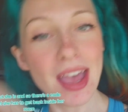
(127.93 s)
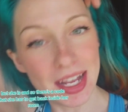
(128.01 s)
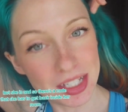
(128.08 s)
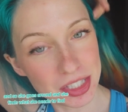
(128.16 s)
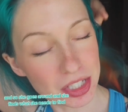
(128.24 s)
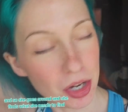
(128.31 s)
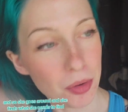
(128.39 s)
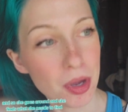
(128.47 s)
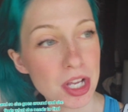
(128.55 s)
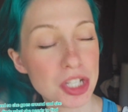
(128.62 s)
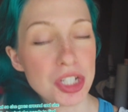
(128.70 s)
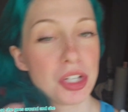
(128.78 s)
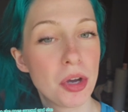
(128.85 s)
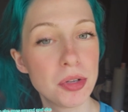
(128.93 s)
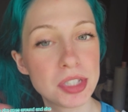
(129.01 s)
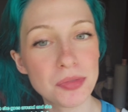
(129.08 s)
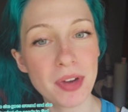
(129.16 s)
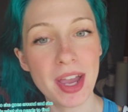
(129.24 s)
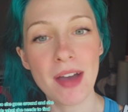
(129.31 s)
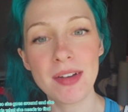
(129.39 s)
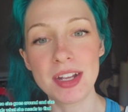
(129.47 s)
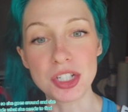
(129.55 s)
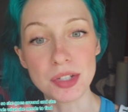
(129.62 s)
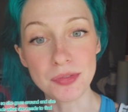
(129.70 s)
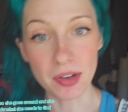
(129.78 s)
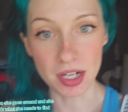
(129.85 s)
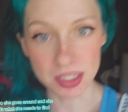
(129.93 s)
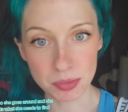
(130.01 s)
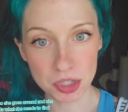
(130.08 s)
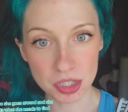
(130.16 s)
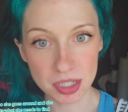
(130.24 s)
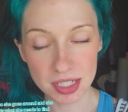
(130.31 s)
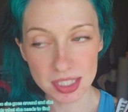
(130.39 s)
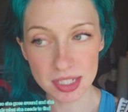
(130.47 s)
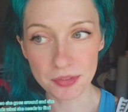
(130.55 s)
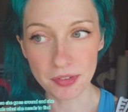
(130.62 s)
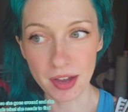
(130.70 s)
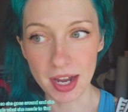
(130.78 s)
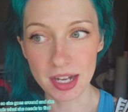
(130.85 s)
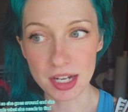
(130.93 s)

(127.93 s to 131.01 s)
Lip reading: and so she goes around and she finds what she needs to find,